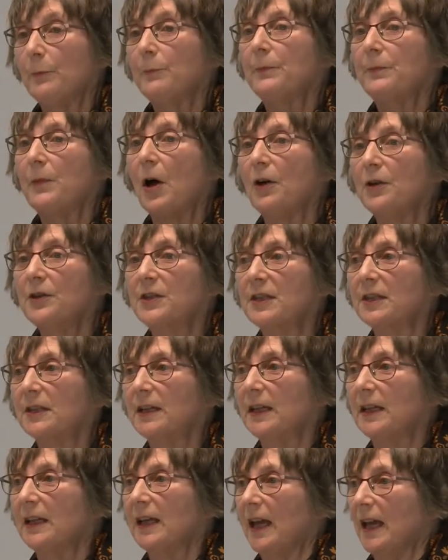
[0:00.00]

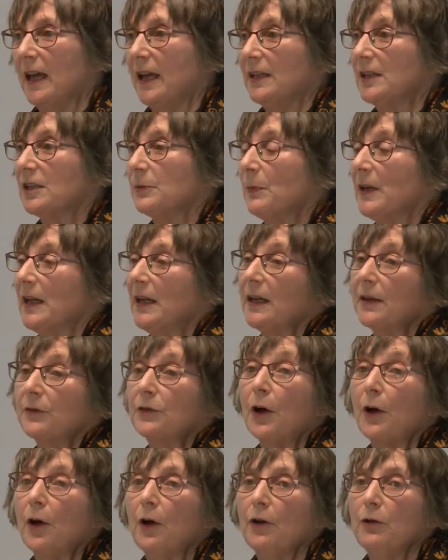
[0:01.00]
hosting and being
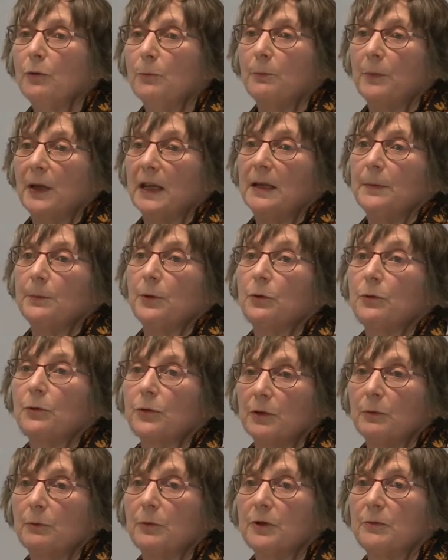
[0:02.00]
the home people
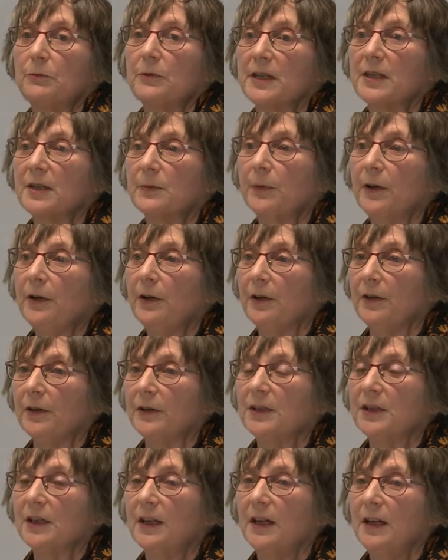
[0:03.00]
that would respond.
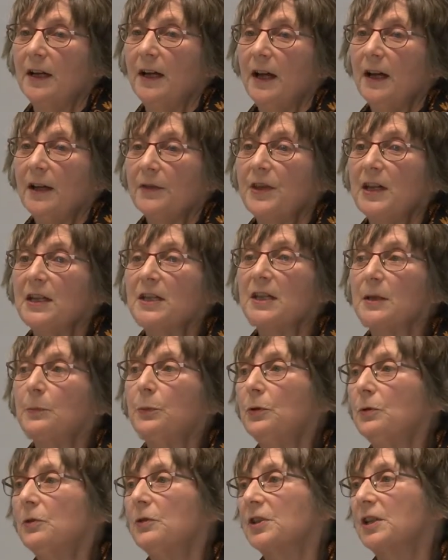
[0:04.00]
Their
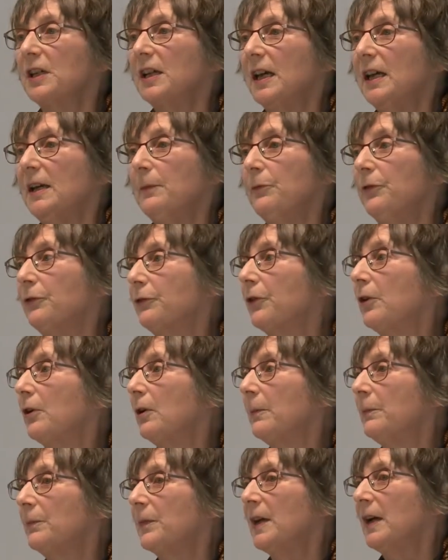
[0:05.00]
support came
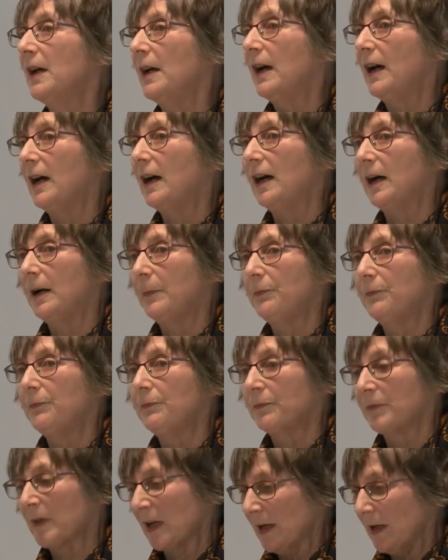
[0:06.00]
from the
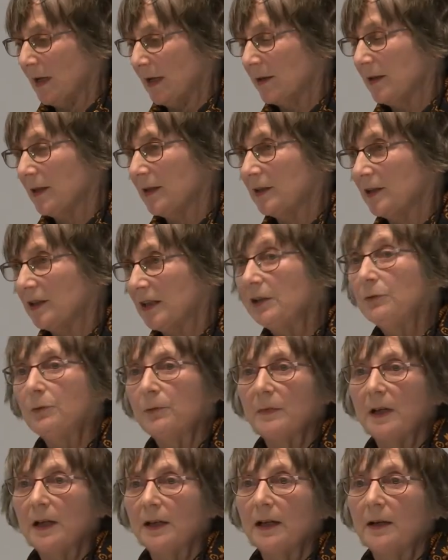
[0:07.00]

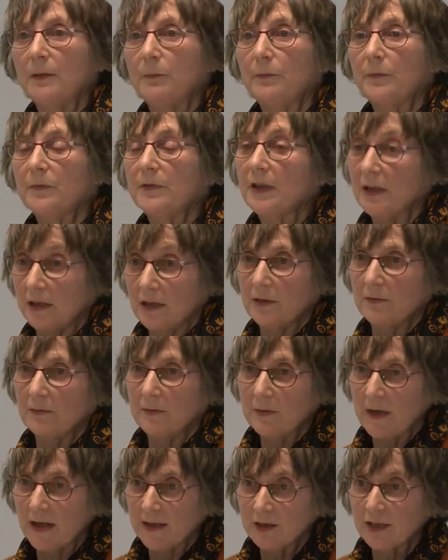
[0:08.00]

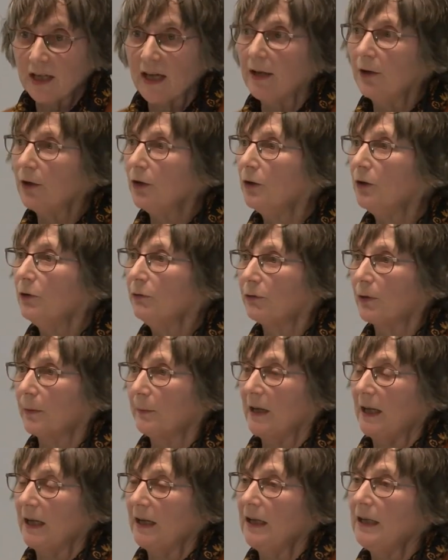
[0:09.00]
Ngāi Tahu, from
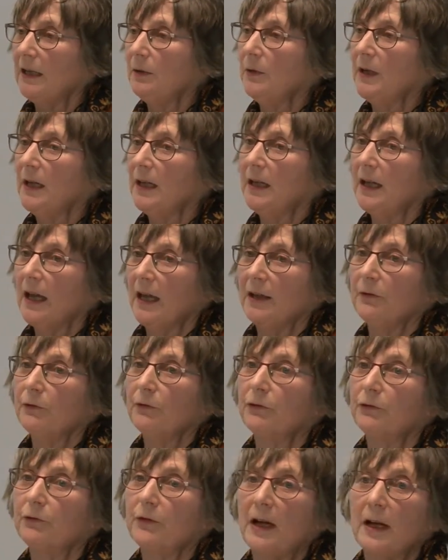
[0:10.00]
their iwi, and
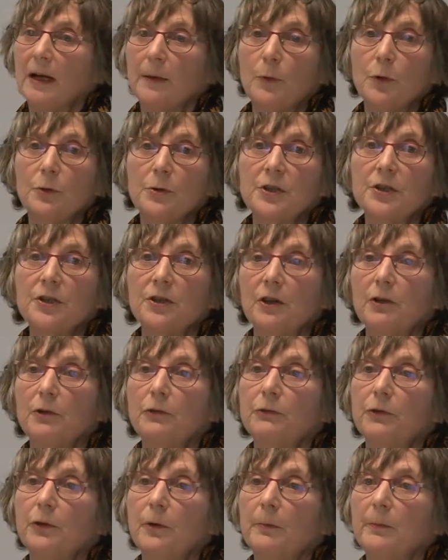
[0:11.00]
also
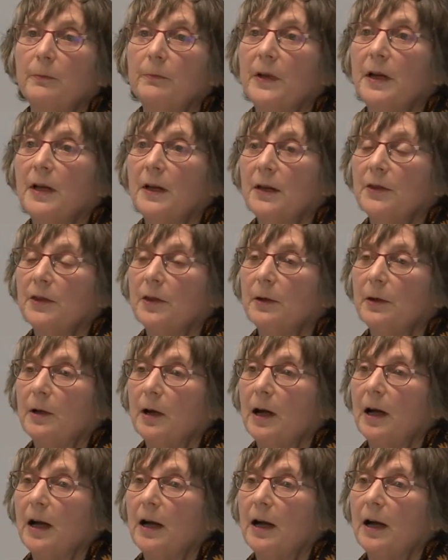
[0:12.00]
from the